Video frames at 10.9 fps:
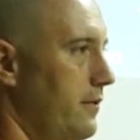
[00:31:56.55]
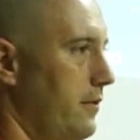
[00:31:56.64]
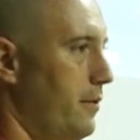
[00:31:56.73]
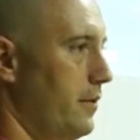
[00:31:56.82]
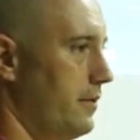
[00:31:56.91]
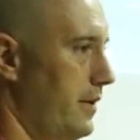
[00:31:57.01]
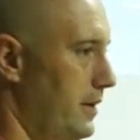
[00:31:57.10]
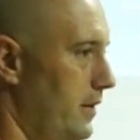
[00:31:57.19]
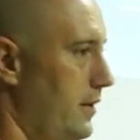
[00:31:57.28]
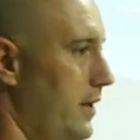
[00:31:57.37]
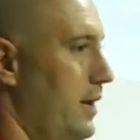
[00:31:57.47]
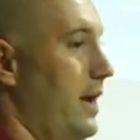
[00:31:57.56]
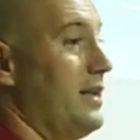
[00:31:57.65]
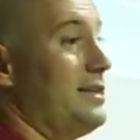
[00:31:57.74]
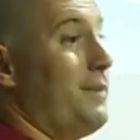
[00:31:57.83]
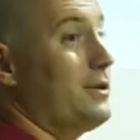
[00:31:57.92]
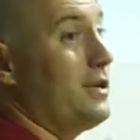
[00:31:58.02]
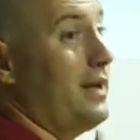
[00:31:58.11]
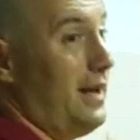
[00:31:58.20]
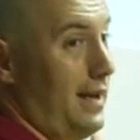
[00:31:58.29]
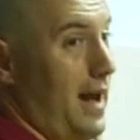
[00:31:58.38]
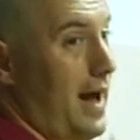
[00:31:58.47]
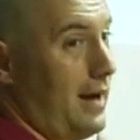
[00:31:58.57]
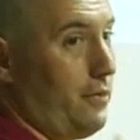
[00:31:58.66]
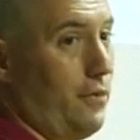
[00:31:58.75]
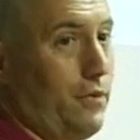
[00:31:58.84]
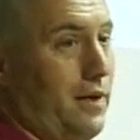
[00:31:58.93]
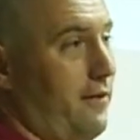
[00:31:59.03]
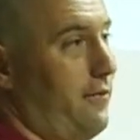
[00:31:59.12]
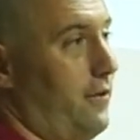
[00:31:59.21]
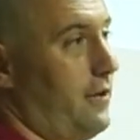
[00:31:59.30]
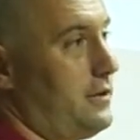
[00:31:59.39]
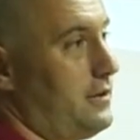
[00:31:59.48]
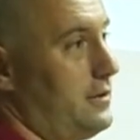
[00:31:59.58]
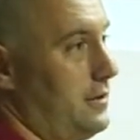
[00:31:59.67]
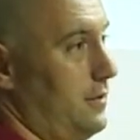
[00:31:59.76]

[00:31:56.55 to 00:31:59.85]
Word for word: for Puerto Rico, and especially at El Yunque Forest